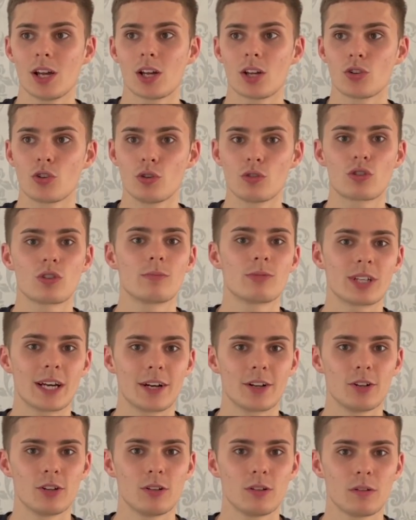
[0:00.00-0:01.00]
YouTube
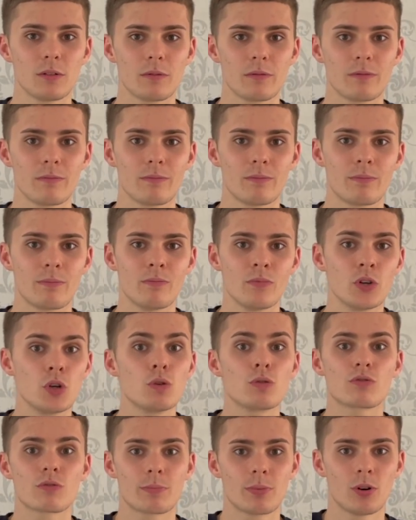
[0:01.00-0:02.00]
channel,
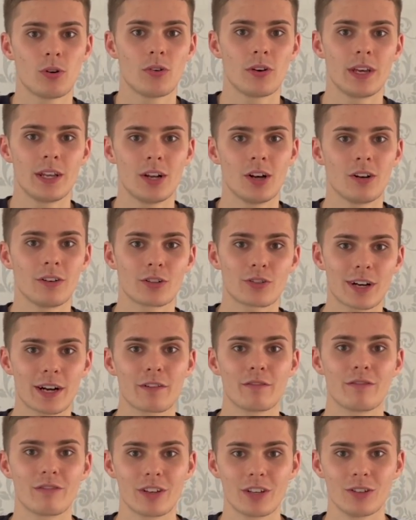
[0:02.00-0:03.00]
news reporting on track
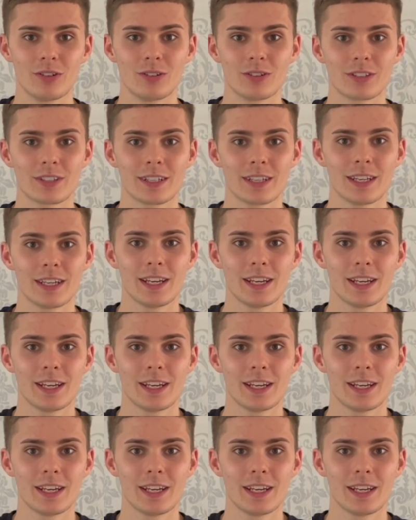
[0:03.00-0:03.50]
and field,